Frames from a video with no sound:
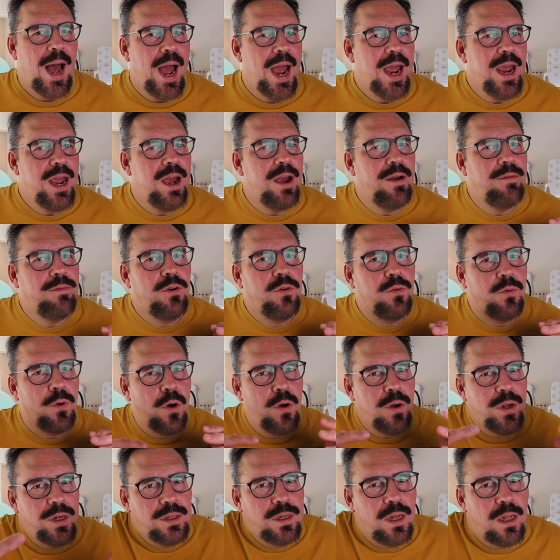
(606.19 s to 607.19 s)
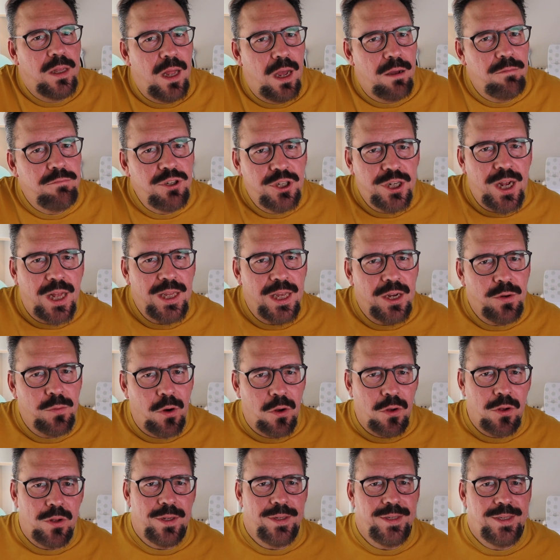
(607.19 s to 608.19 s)
I have grown to love jelly
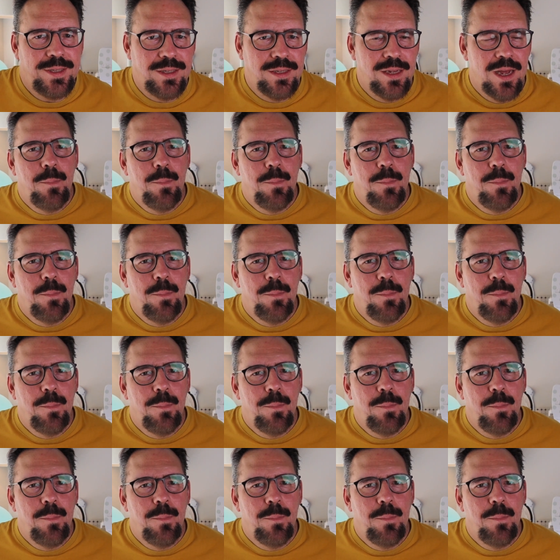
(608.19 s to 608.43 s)
rolls,